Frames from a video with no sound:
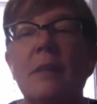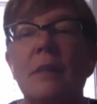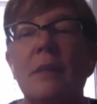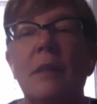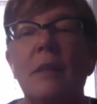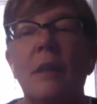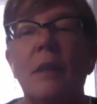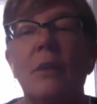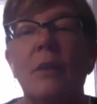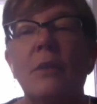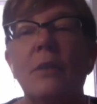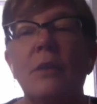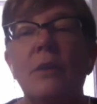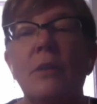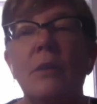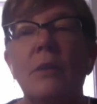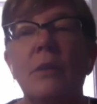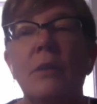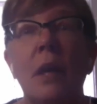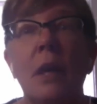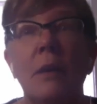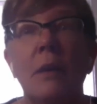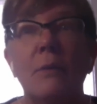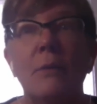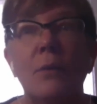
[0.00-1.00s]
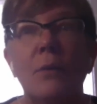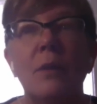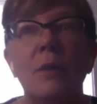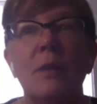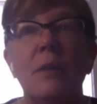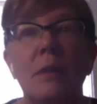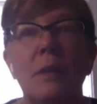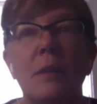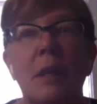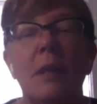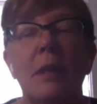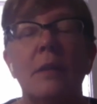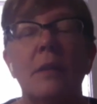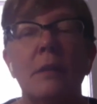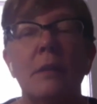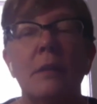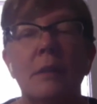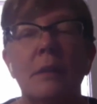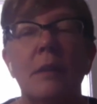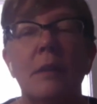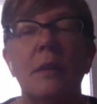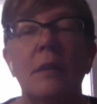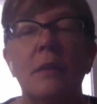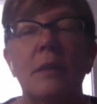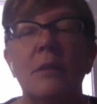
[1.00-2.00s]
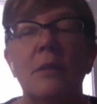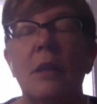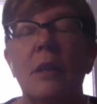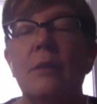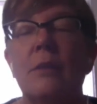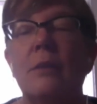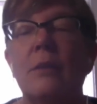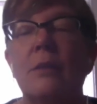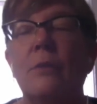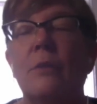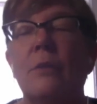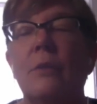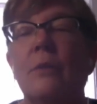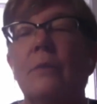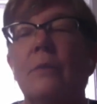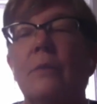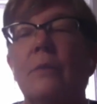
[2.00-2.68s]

Because I know you do a ton of course designs at the Chang mm -hmm. School.